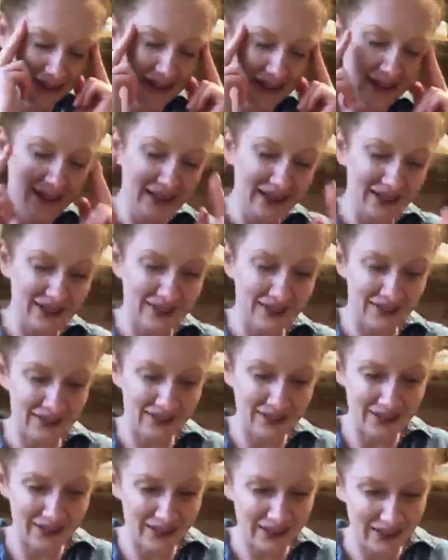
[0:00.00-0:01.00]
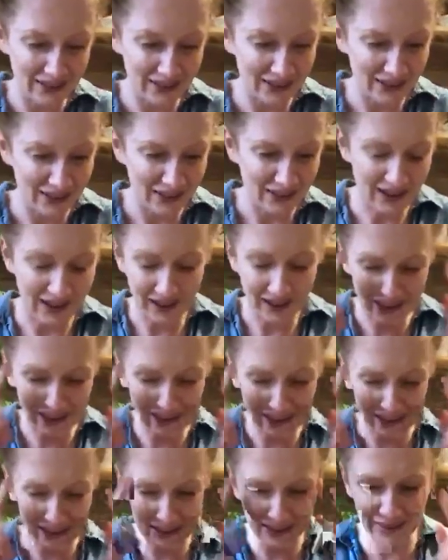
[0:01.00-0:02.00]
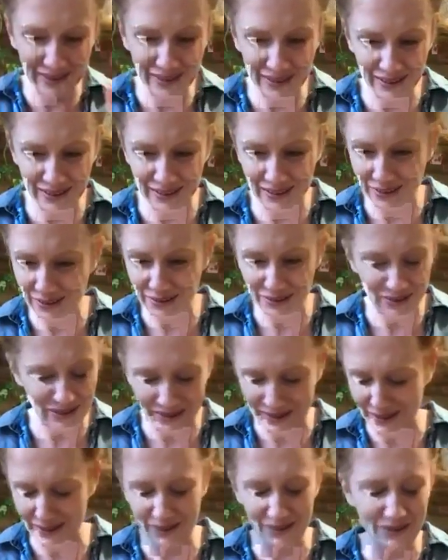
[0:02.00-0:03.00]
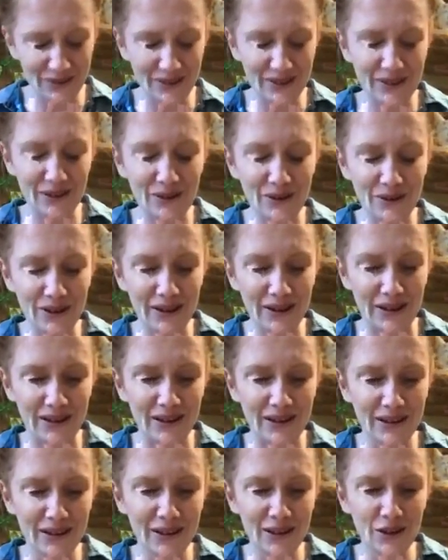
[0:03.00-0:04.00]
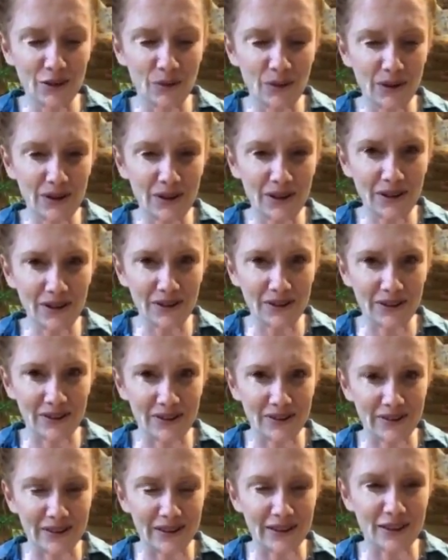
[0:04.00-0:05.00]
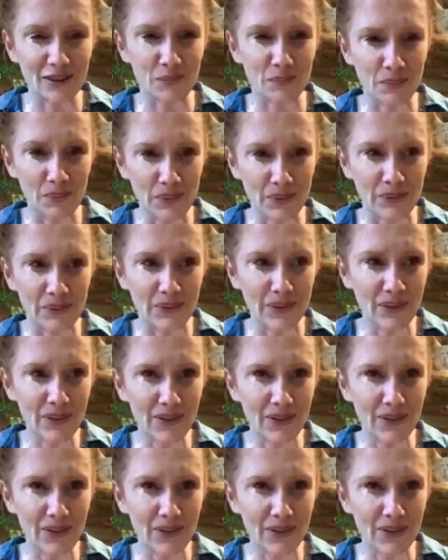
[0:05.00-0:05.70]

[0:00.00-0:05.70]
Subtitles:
And she's like, I can't think. I was like, okay, what color is it? It's blue.